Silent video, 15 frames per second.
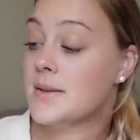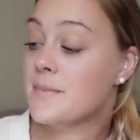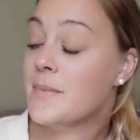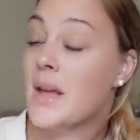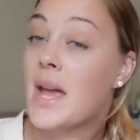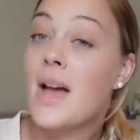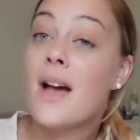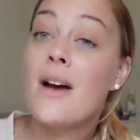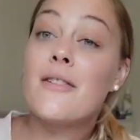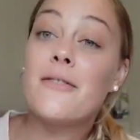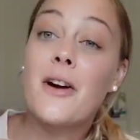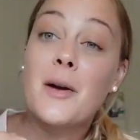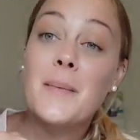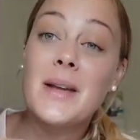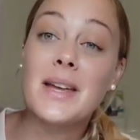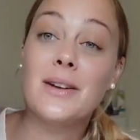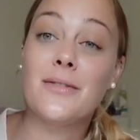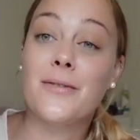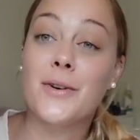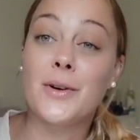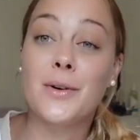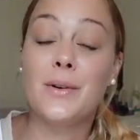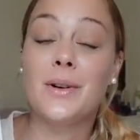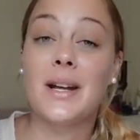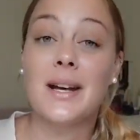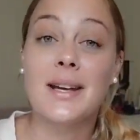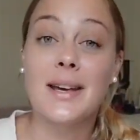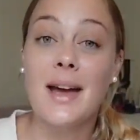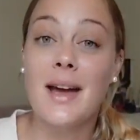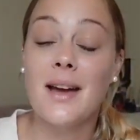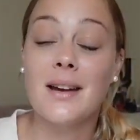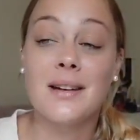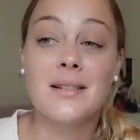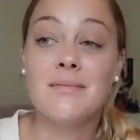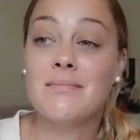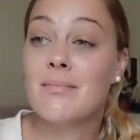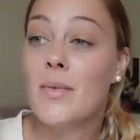Farming and food, again,